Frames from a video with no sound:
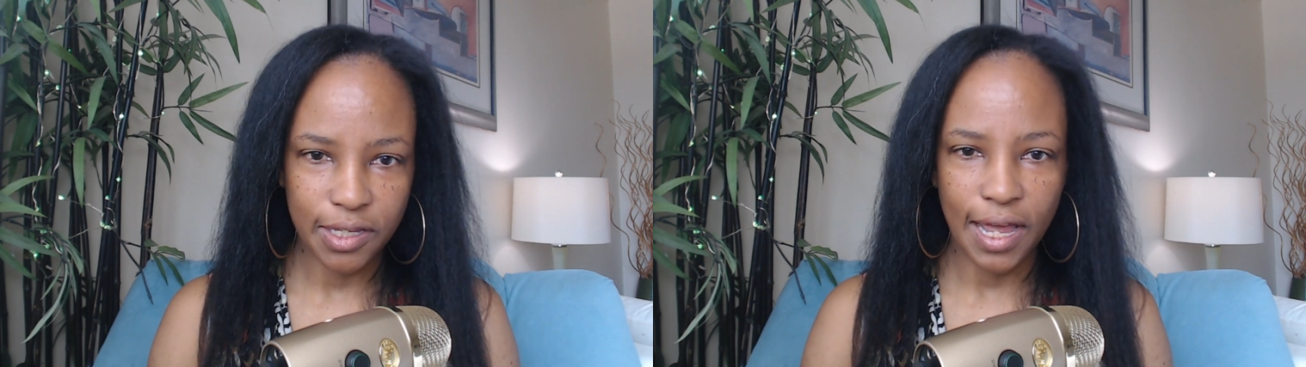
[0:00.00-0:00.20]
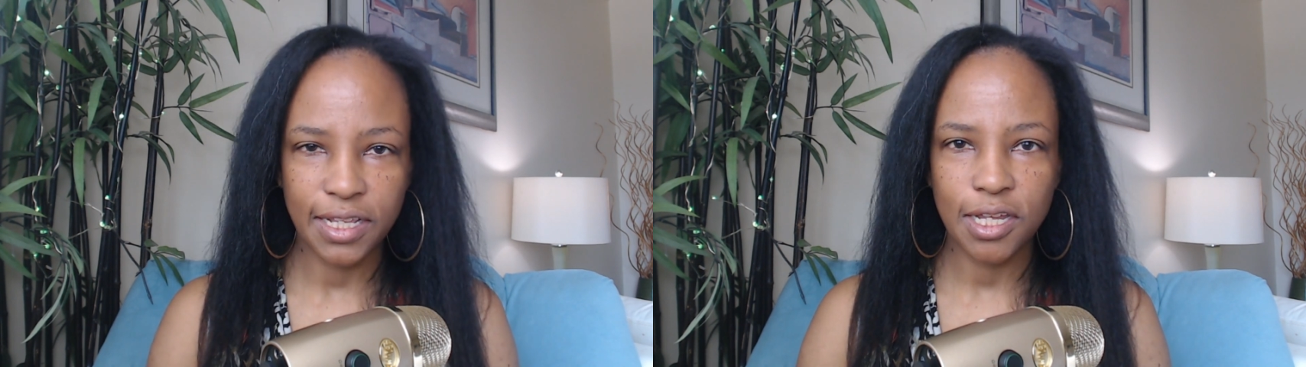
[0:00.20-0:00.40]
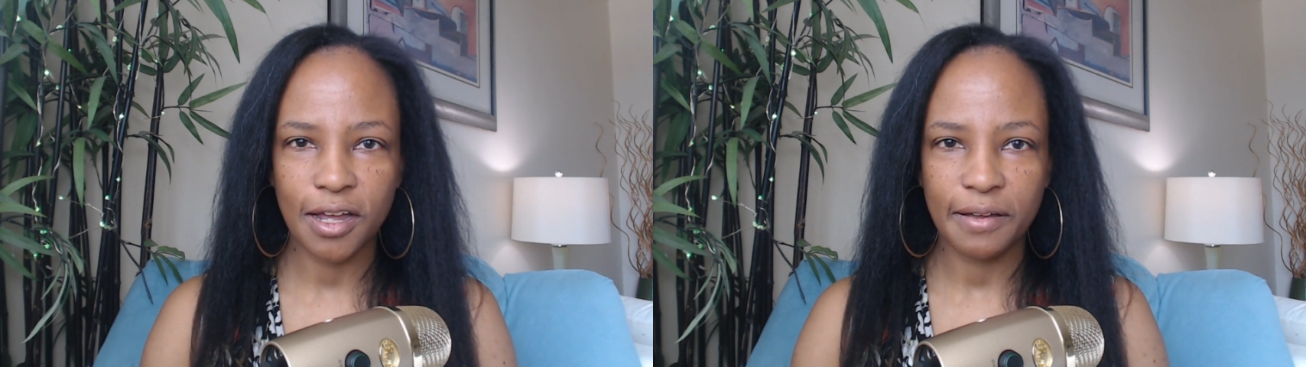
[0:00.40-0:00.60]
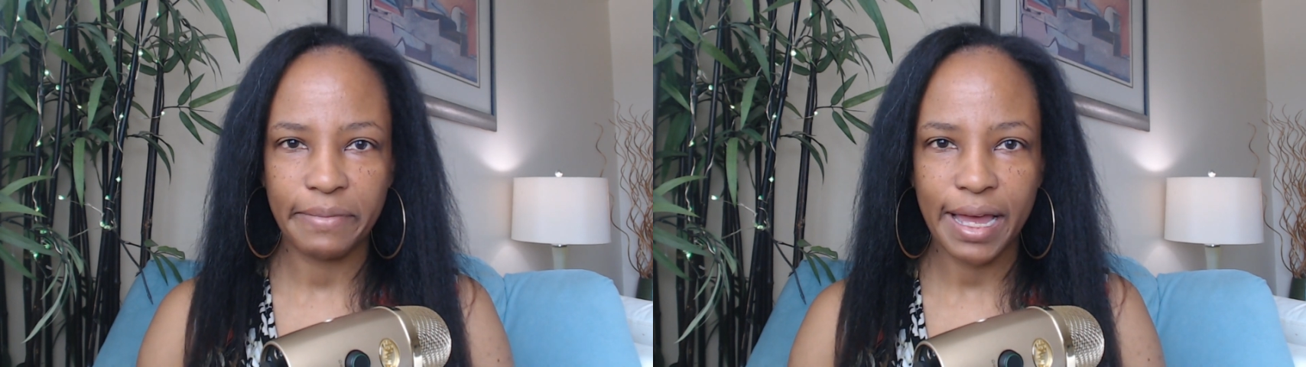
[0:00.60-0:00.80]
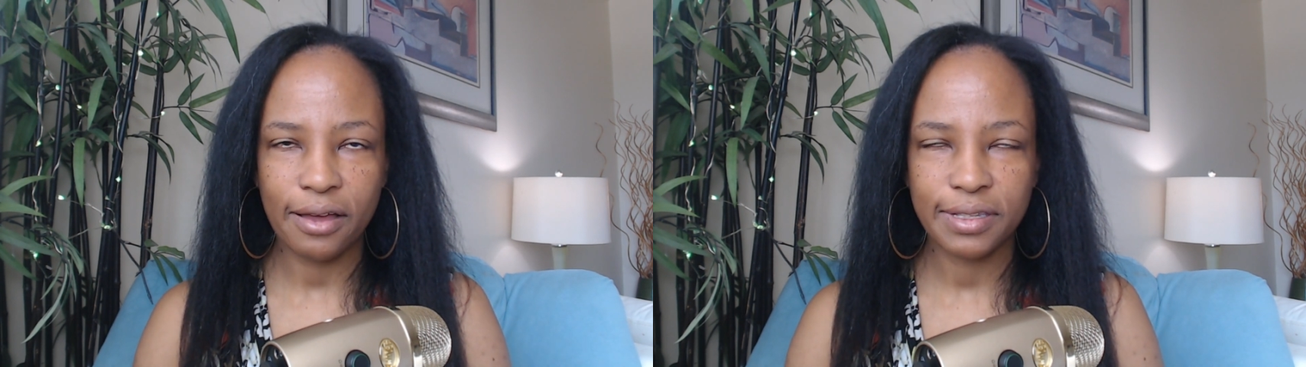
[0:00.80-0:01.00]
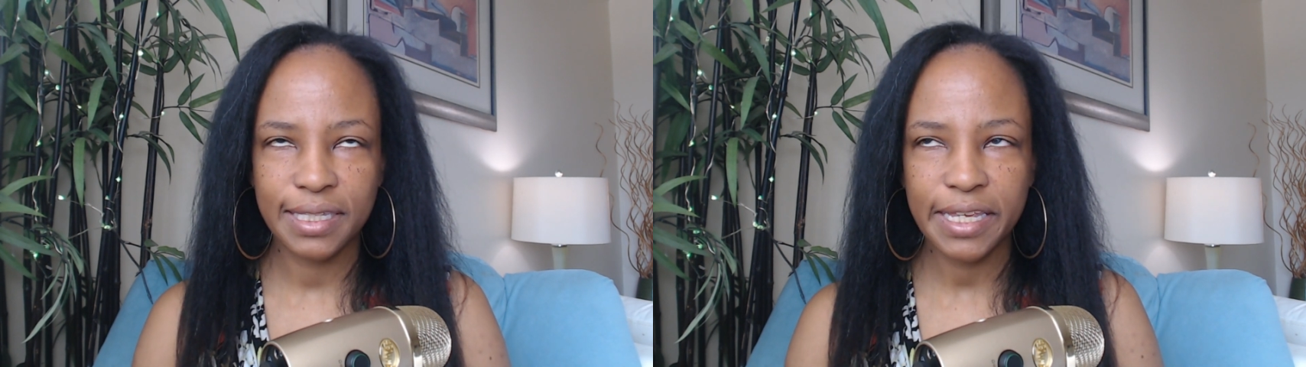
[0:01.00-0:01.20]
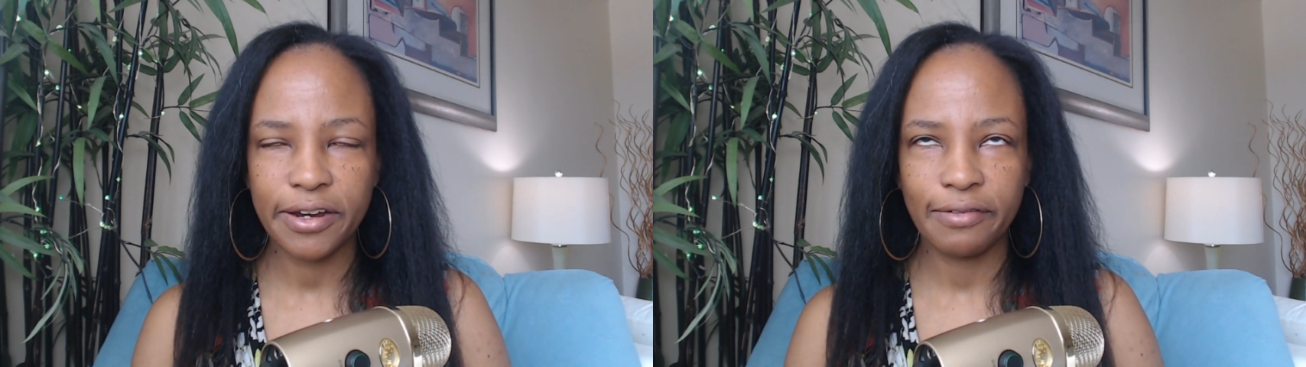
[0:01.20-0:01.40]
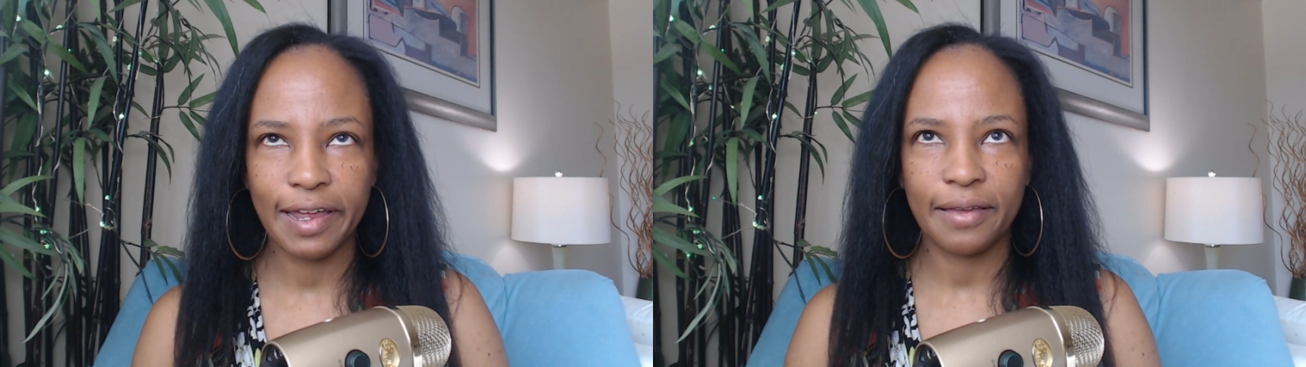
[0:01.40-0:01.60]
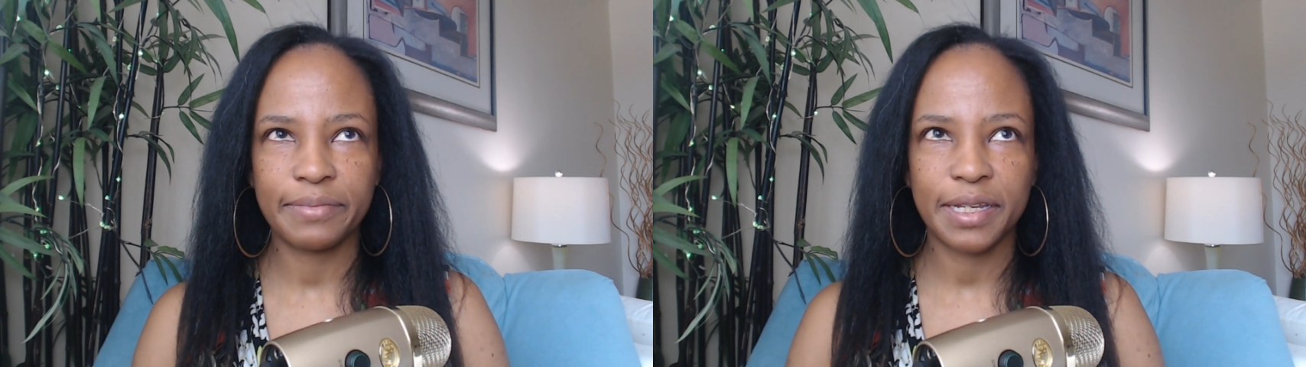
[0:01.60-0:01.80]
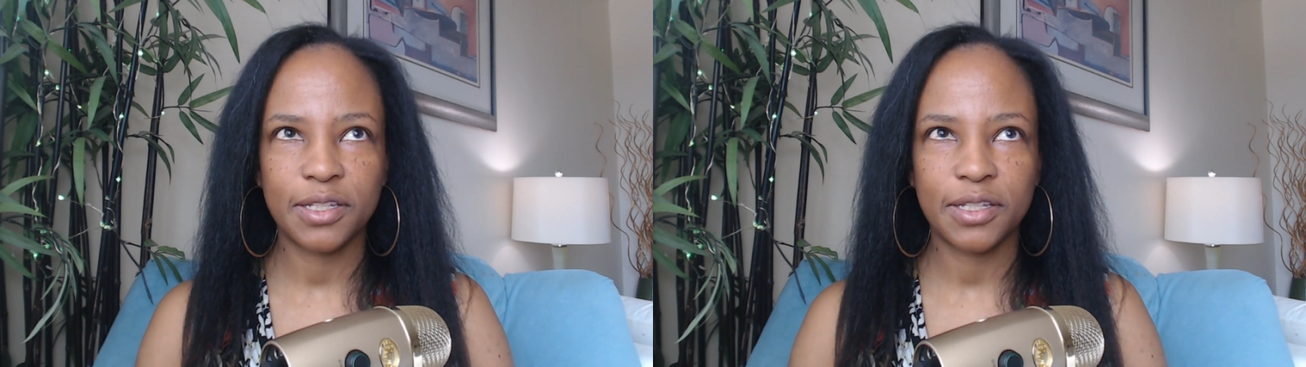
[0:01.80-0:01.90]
So I talk about CRMs,